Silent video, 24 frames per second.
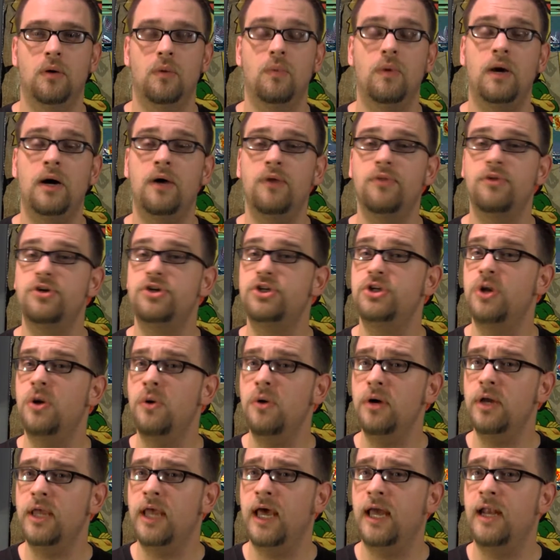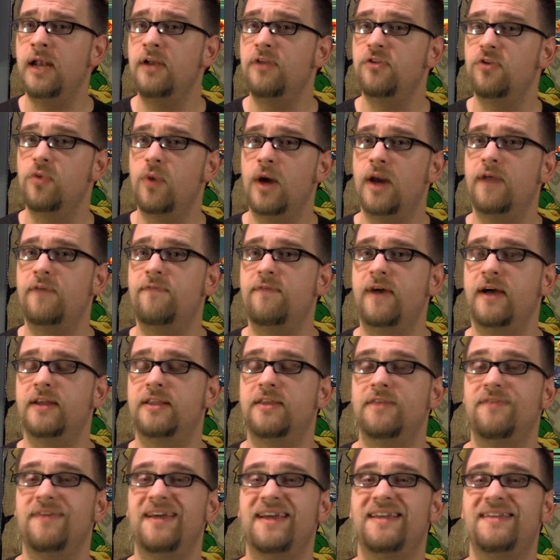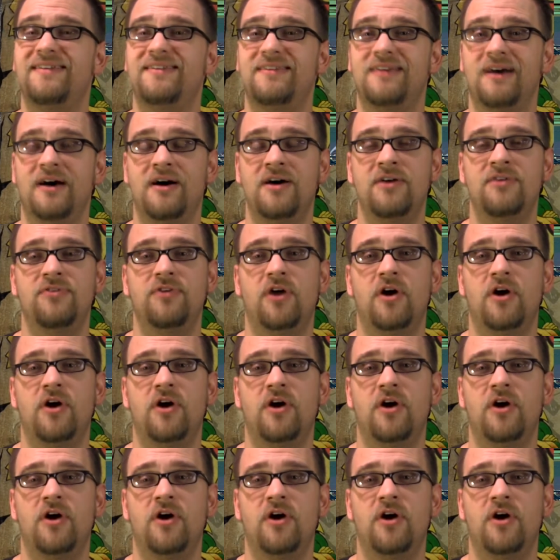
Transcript: While the shoulder cannon is quite effective, it does